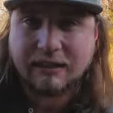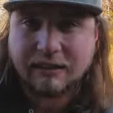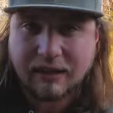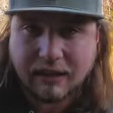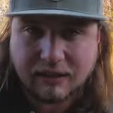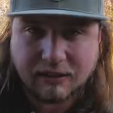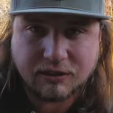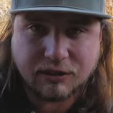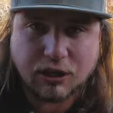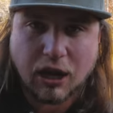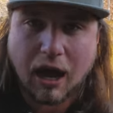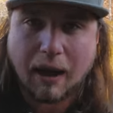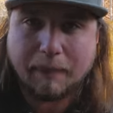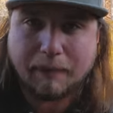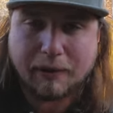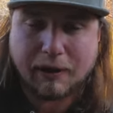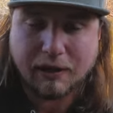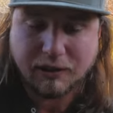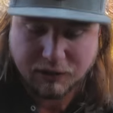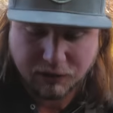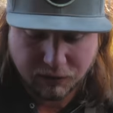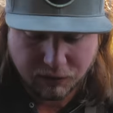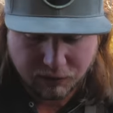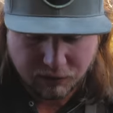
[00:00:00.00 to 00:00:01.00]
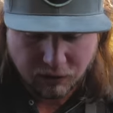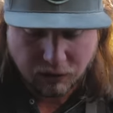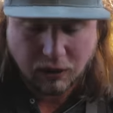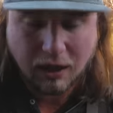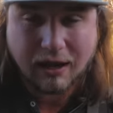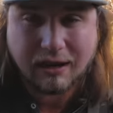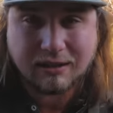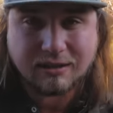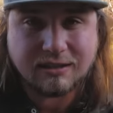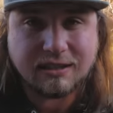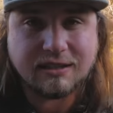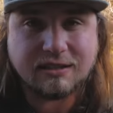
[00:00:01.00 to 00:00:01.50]
and the top cuts, so there's a
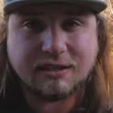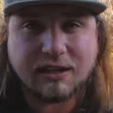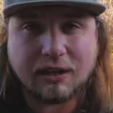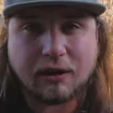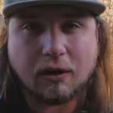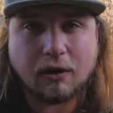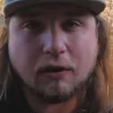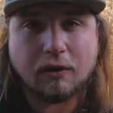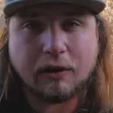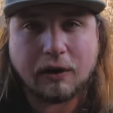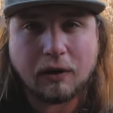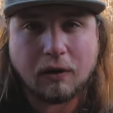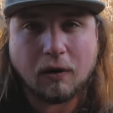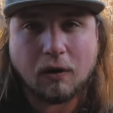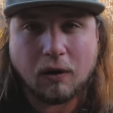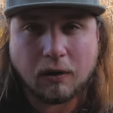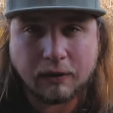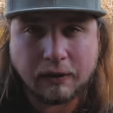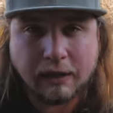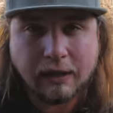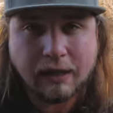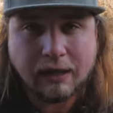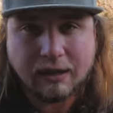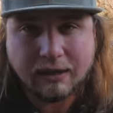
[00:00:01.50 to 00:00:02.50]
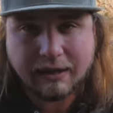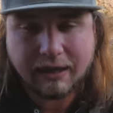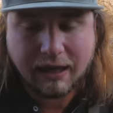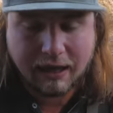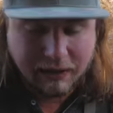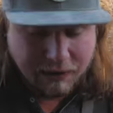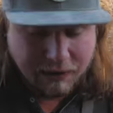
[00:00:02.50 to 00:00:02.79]
lot of seasoning already on the